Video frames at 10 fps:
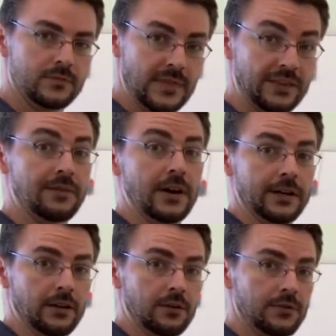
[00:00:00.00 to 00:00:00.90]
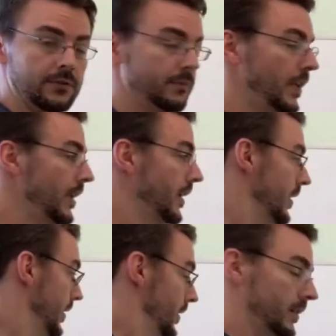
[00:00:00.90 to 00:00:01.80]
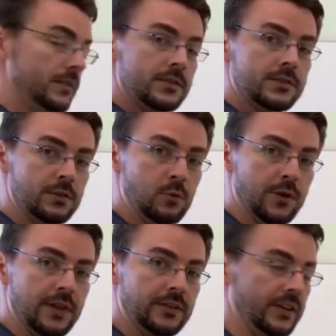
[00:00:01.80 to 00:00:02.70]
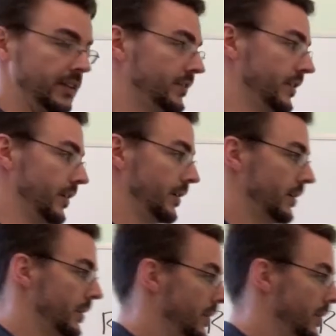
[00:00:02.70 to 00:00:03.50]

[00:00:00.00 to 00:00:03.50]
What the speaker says: that's very close. Two more things to consider.